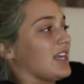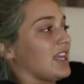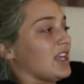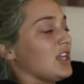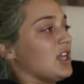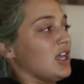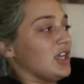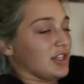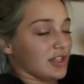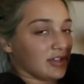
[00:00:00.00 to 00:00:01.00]
like
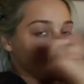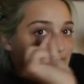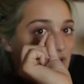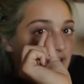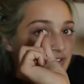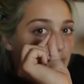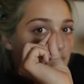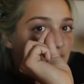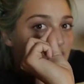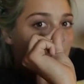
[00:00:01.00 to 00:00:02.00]
the little soft
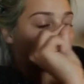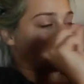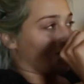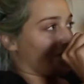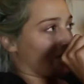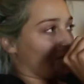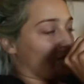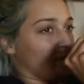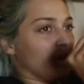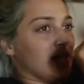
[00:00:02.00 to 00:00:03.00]
part of your
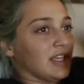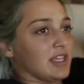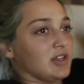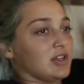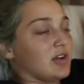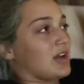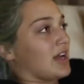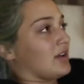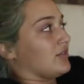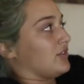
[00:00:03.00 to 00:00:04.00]
ankle, like,
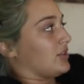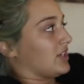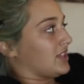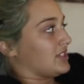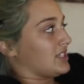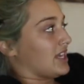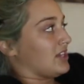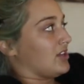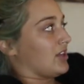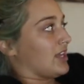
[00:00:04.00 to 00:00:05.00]
how if you look at the side
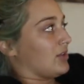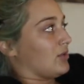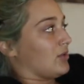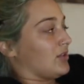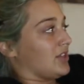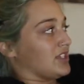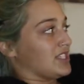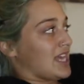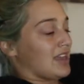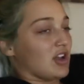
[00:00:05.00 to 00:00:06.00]
of your ankle,
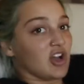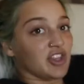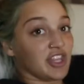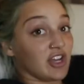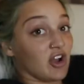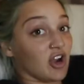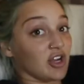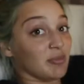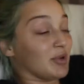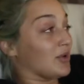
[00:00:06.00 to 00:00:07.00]
there's that
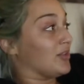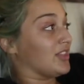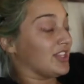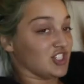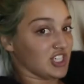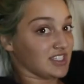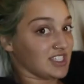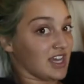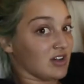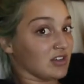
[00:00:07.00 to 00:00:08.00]
hard bone that
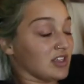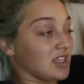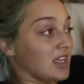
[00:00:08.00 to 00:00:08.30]
juts out,